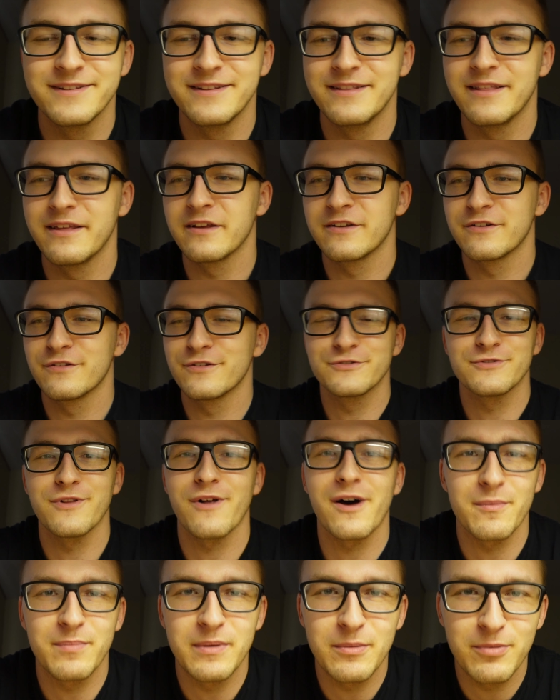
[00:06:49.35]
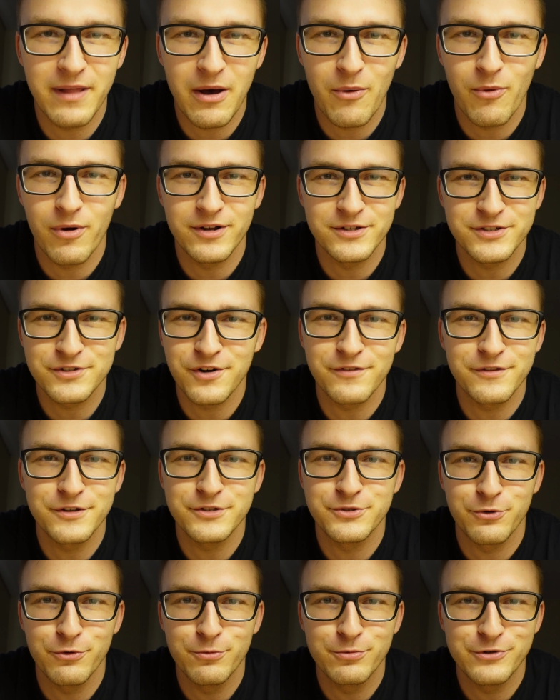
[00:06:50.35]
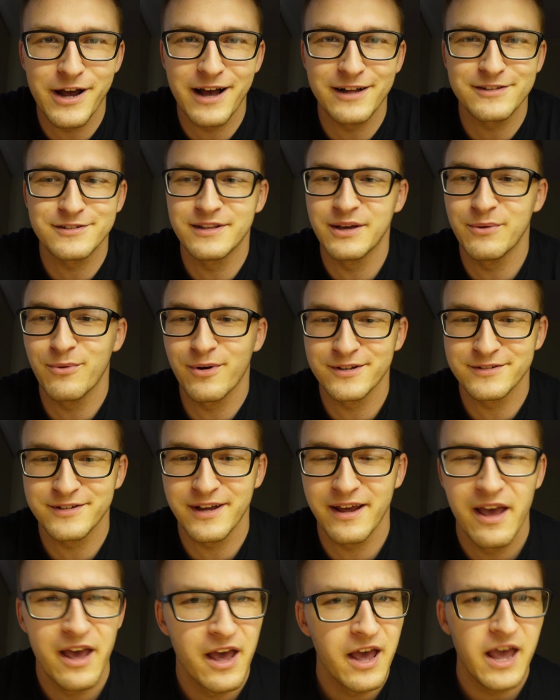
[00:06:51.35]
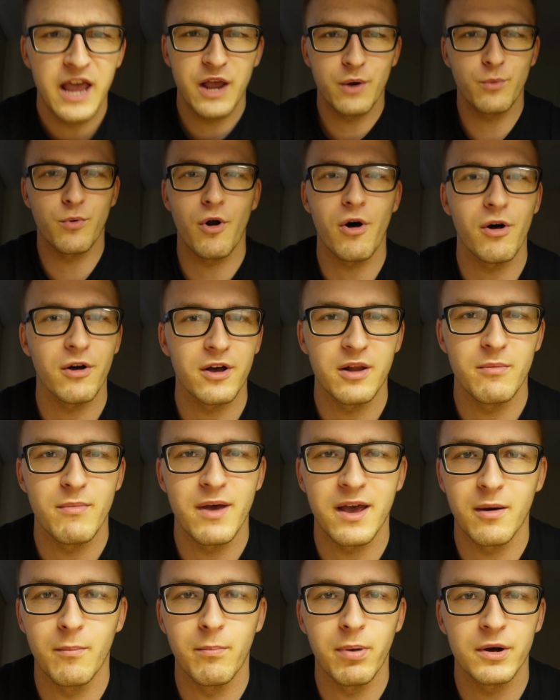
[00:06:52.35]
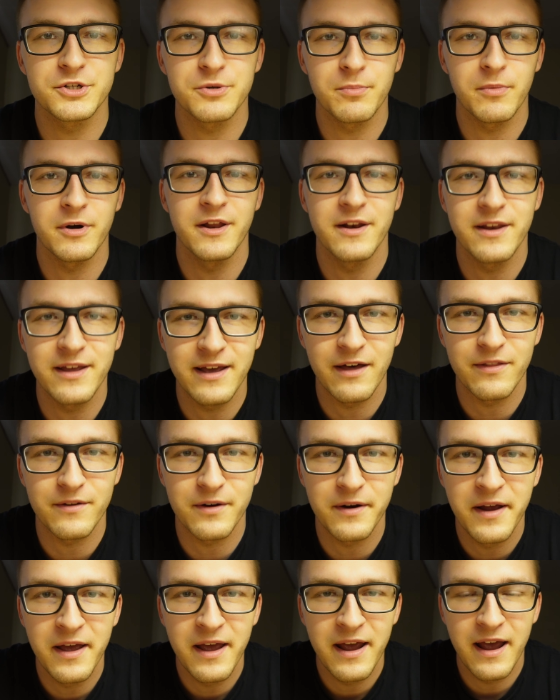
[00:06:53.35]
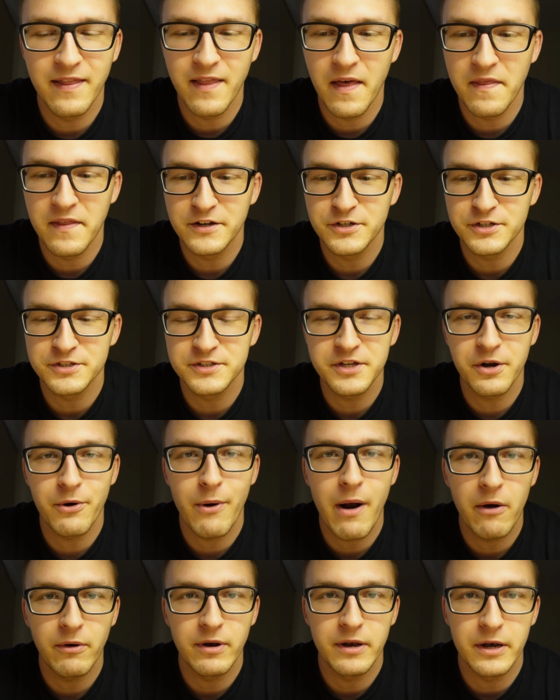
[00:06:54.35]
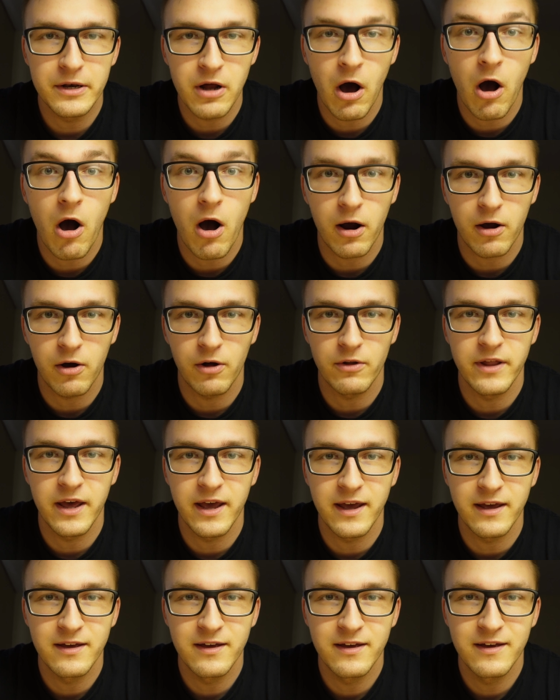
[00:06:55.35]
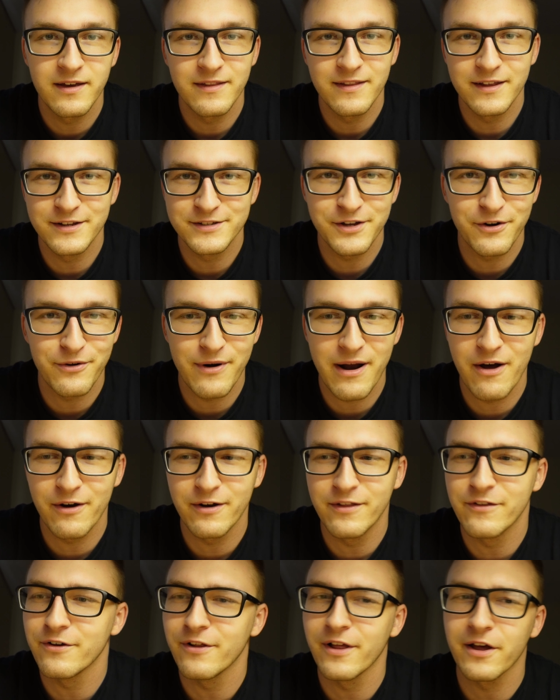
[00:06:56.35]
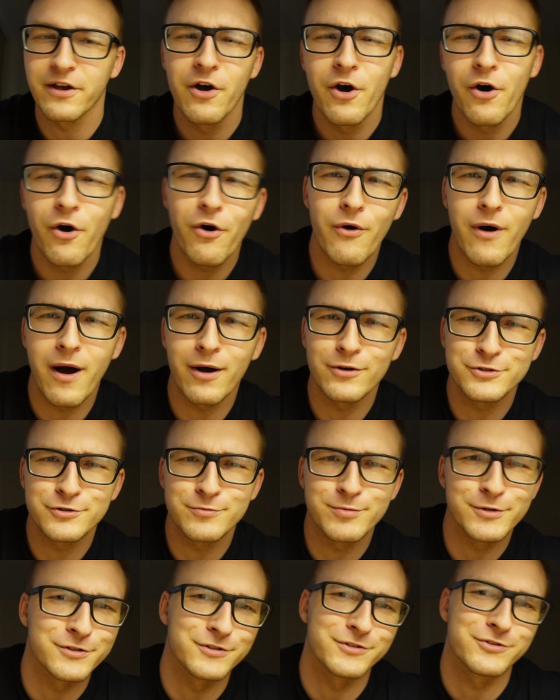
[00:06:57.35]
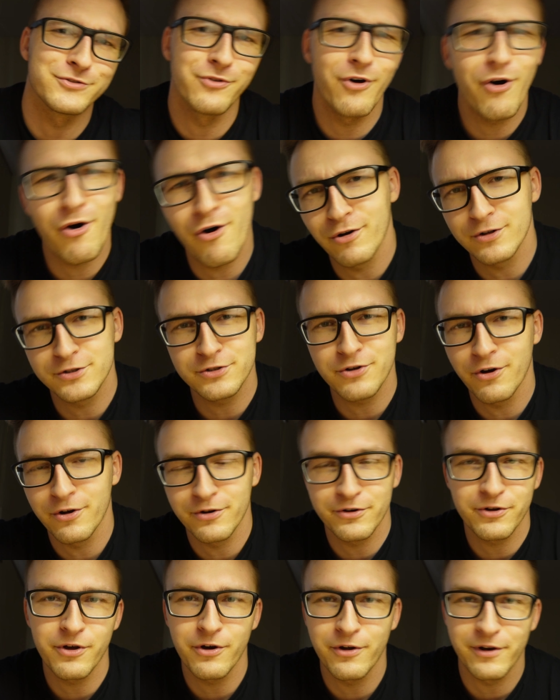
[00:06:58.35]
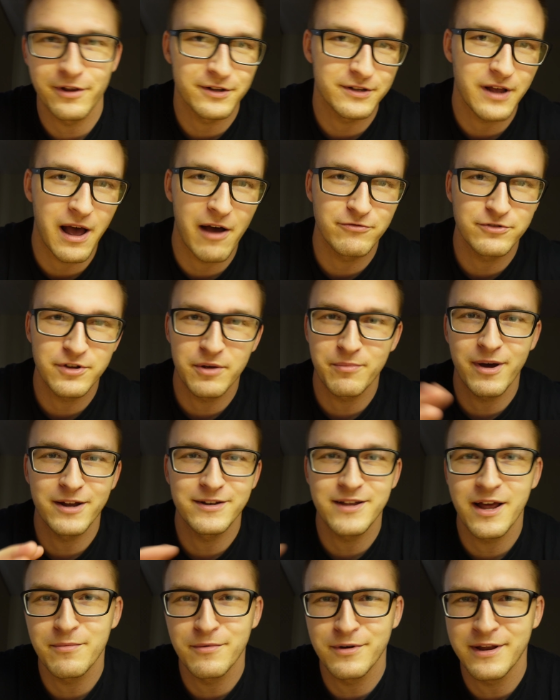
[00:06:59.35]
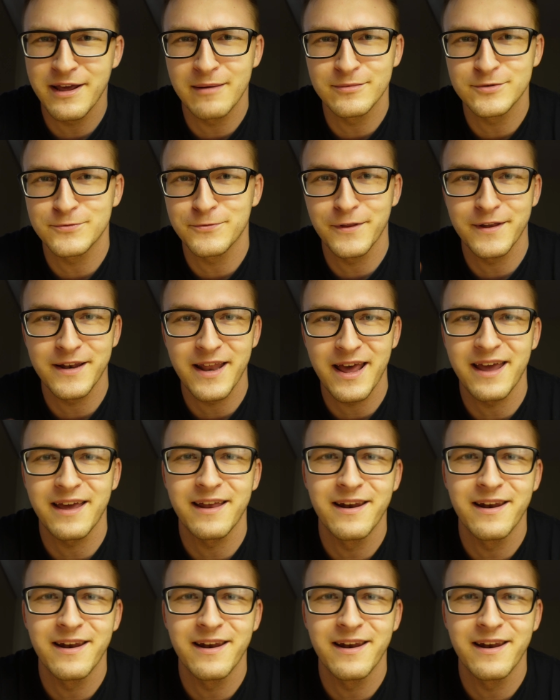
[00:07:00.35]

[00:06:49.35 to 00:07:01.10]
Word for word: There's a lot of people that want to start these group chats, and they want to say, hey, we're all going to make a bunch of money together. And then they just sit around and talk all day. They sit around and they're like, oh, how's your business doing? Oh, it's good, I've sent my 10 DMs for the day.